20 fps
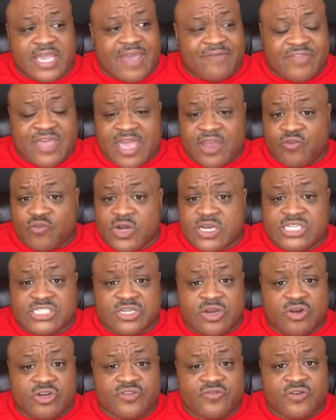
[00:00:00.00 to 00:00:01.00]
After I had
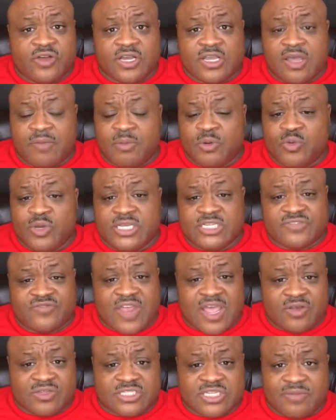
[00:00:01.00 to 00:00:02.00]
researched for a couple of weeks,
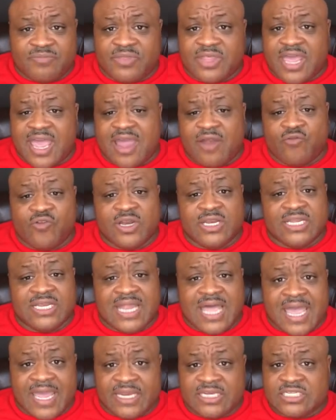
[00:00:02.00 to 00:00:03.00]
found something I really
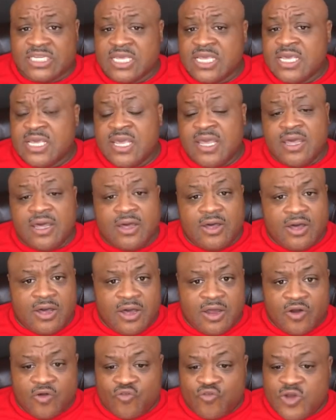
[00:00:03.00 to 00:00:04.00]
liked,
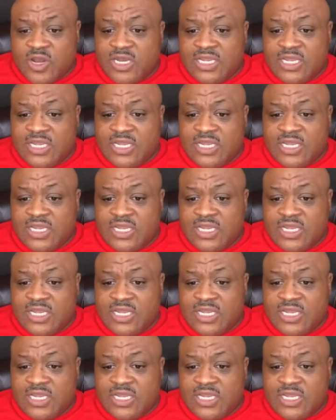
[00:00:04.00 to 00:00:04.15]
loved